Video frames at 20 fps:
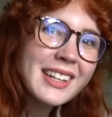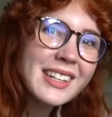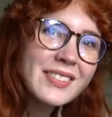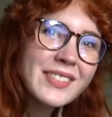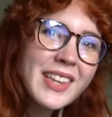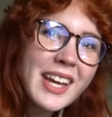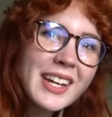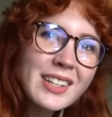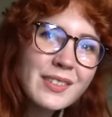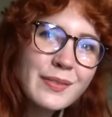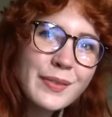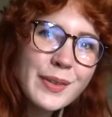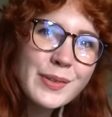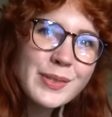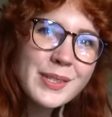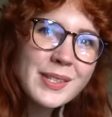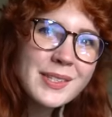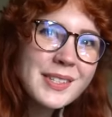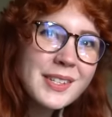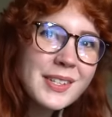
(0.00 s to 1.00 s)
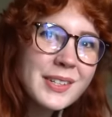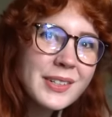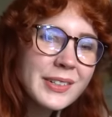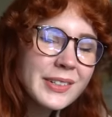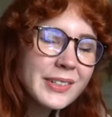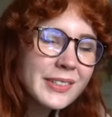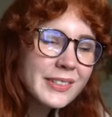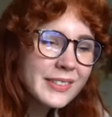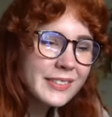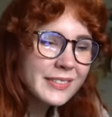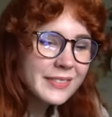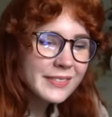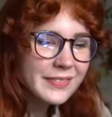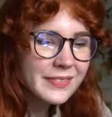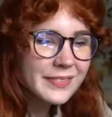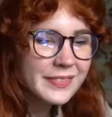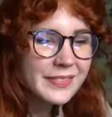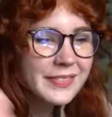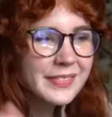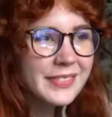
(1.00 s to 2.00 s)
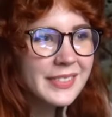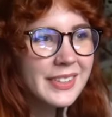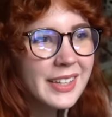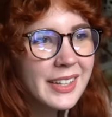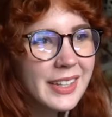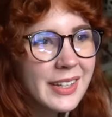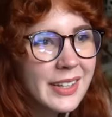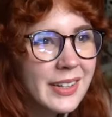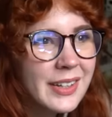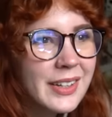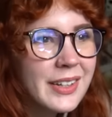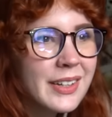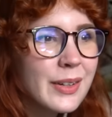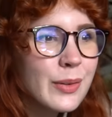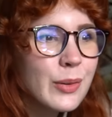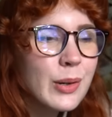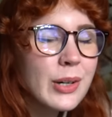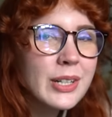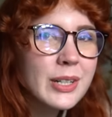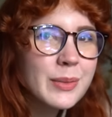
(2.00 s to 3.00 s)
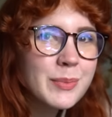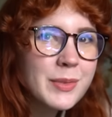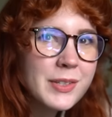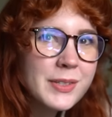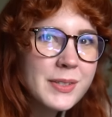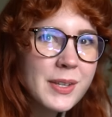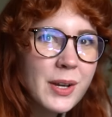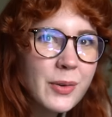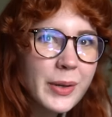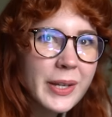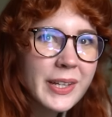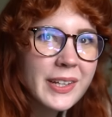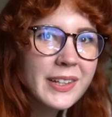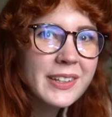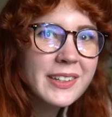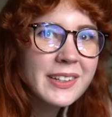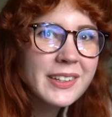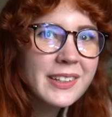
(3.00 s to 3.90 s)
And if that confuses you, welcome to sewing.